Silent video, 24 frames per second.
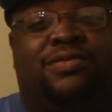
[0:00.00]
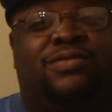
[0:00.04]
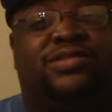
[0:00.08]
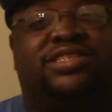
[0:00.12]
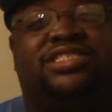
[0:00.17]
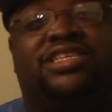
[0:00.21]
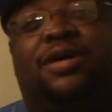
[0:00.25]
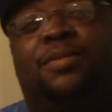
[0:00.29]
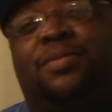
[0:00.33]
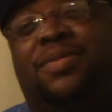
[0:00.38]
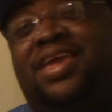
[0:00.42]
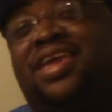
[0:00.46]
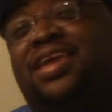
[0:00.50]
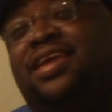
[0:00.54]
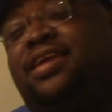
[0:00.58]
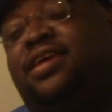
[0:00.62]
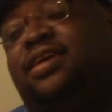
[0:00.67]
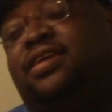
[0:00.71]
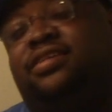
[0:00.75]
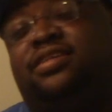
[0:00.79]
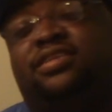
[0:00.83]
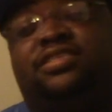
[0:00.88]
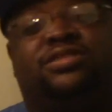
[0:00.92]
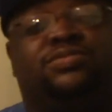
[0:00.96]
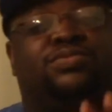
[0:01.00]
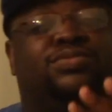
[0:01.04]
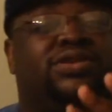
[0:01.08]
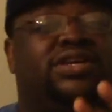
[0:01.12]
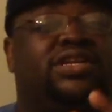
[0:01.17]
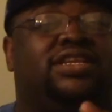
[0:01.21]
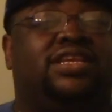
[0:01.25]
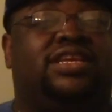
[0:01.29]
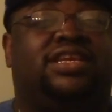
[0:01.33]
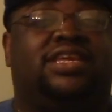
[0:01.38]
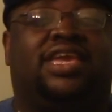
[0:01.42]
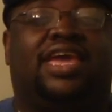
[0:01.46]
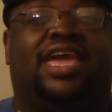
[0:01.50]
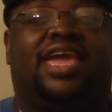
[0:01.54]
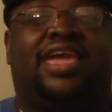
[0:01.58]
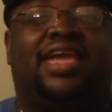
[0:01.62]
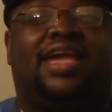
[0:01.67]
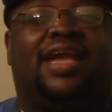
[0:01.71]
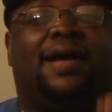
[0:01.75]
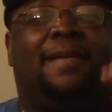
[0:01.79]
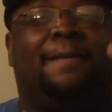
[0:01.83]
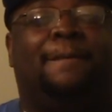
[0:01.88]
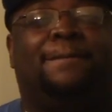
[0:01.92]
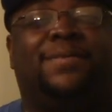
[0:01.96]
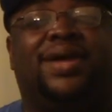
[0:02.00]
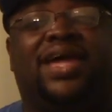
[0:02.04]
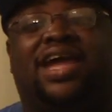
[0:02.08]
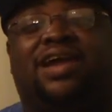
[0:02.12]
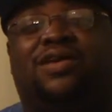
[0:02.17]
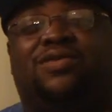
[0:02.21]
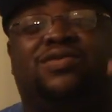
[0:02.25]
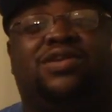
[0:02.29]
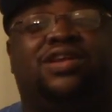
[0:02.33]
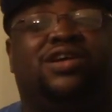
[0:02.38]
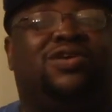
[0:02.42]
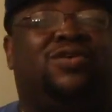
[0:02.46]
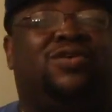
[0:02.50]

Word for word: What's up, man? It's your boy DK. I'm back with a